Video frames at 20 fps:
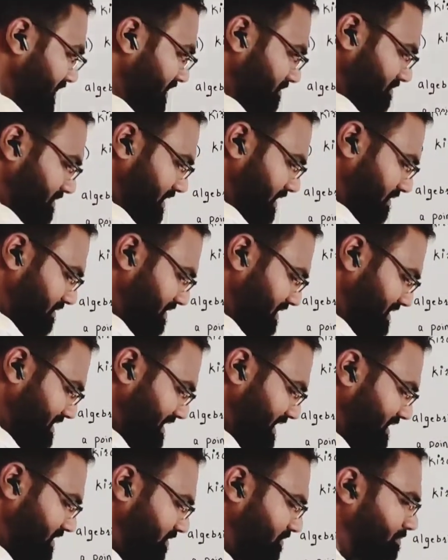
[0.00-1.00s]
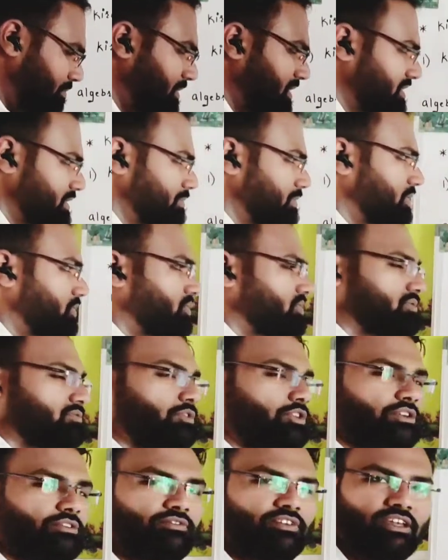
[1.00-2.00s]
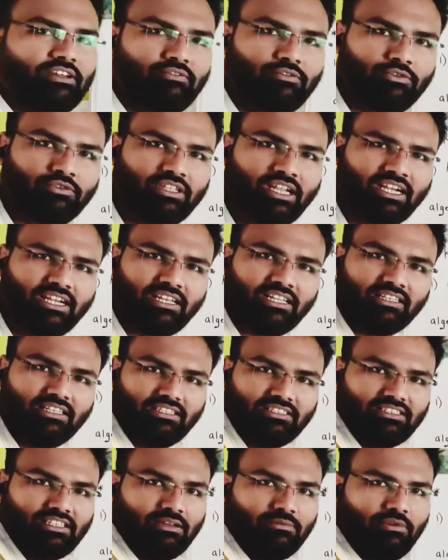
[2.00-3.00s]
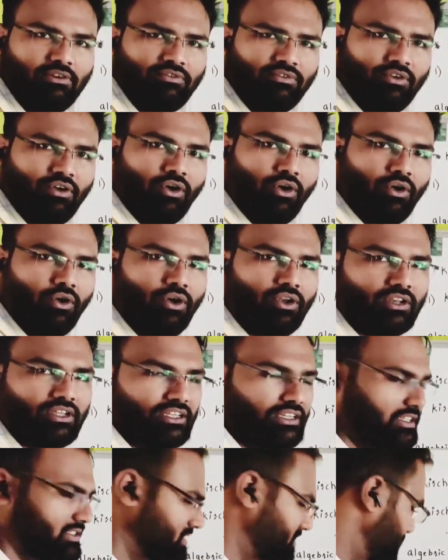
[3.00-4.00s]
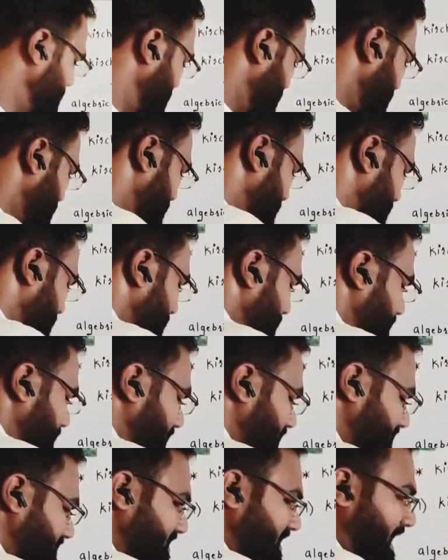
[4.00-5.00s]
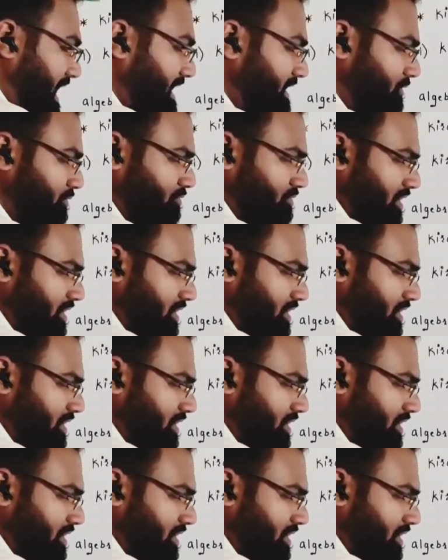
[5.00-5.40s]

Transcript: we are giving the sign of plus because what we have know that the sum of all currents plus I2.